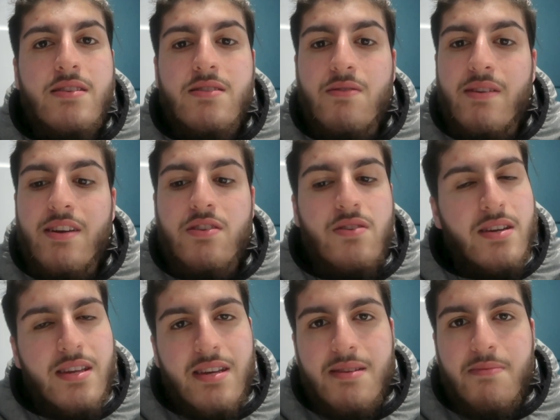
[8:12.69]
So yeah, try
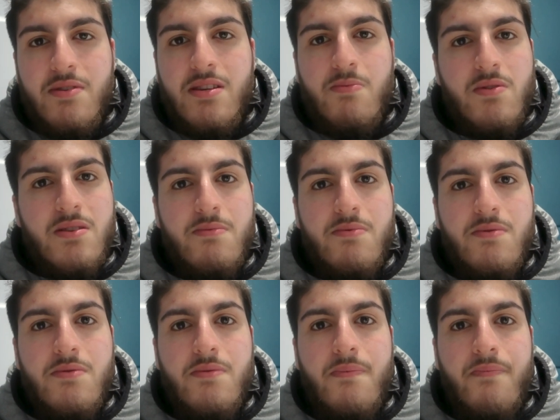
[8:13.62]
and eat as much as
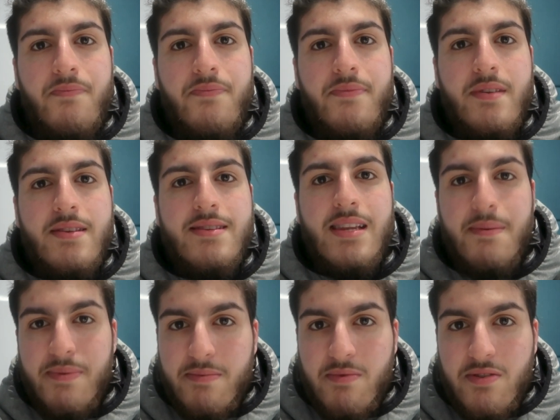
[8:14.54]
possible,
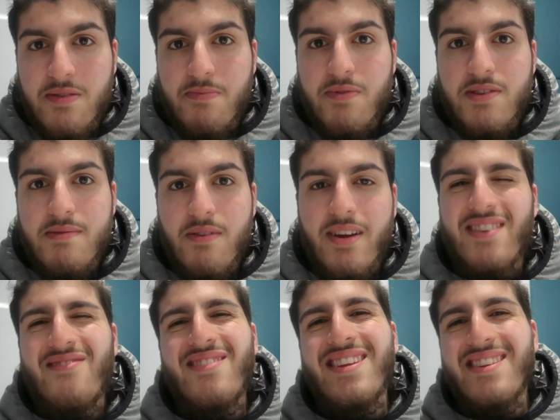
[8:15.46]
sleep as much as possible. Okay,
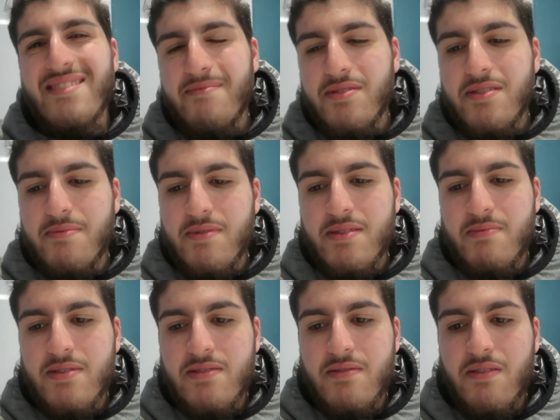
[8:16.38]
don't eat as much as
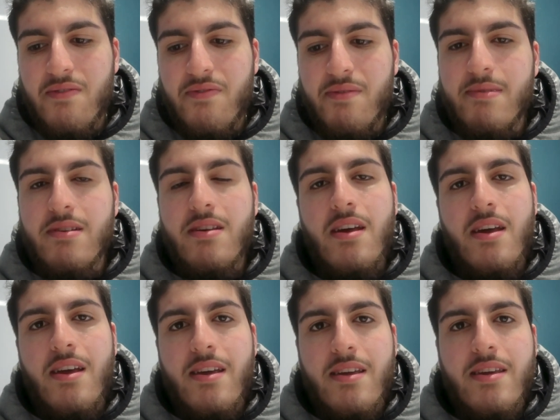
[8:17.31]
possible, that's not healthy, but
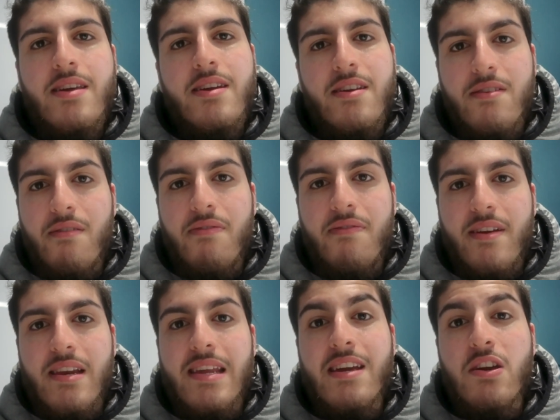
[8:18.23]
eat enough
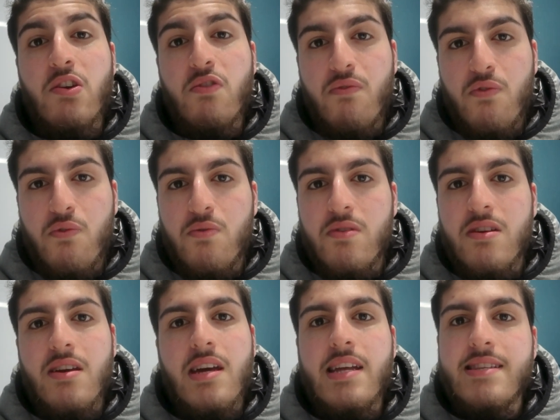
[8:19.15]
and eat good food
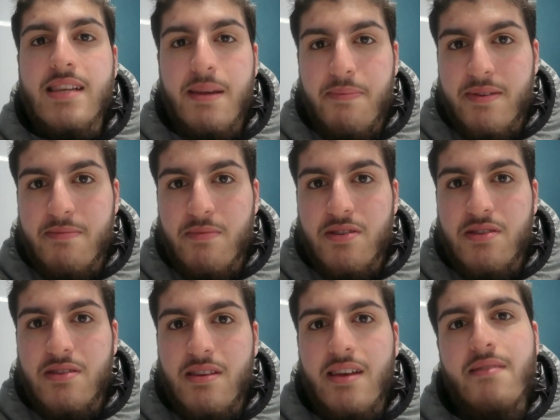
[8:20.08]
and sleep as
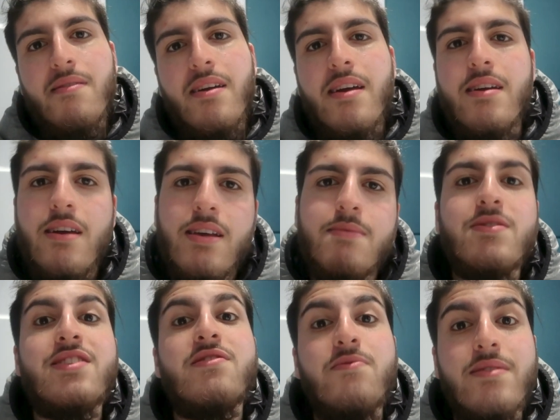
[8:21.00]
much
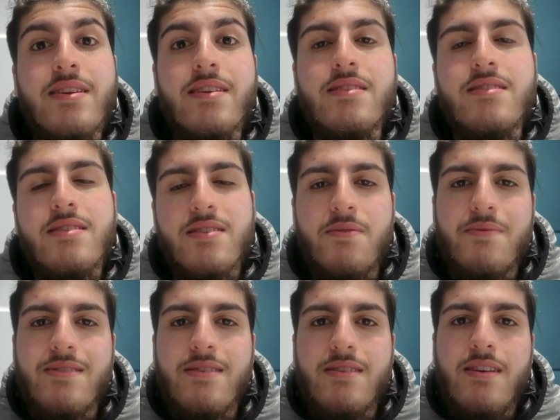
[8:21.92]
as you need, shall we
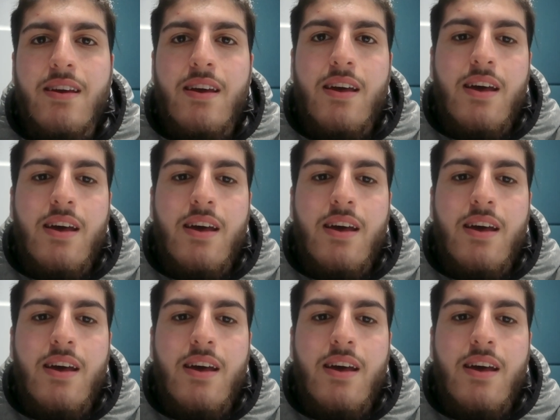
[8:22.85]
say.